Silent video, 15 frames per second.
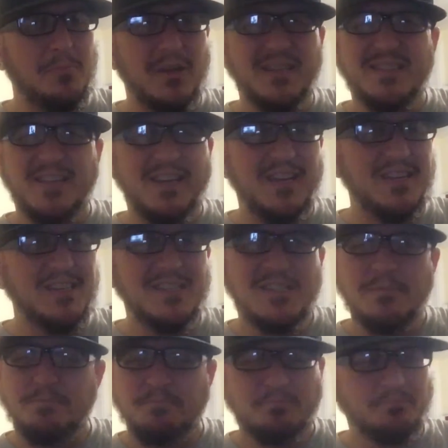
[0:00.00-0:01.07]
bitterness.
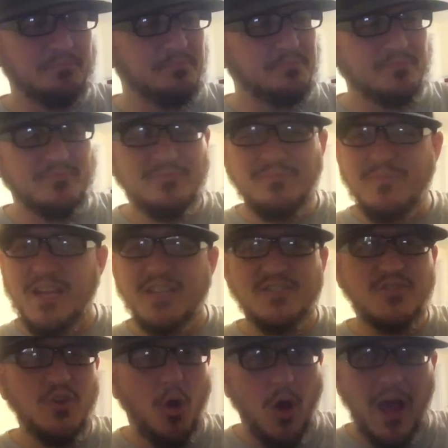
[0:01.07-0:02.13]
It's
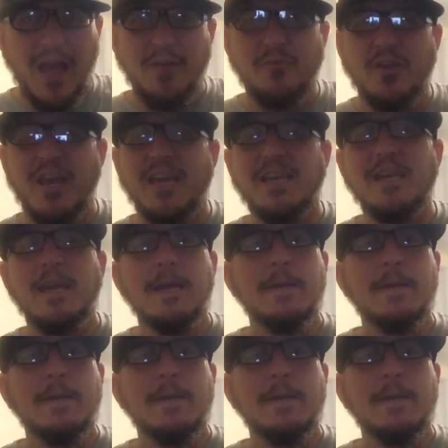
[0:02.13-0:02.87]
not heavy,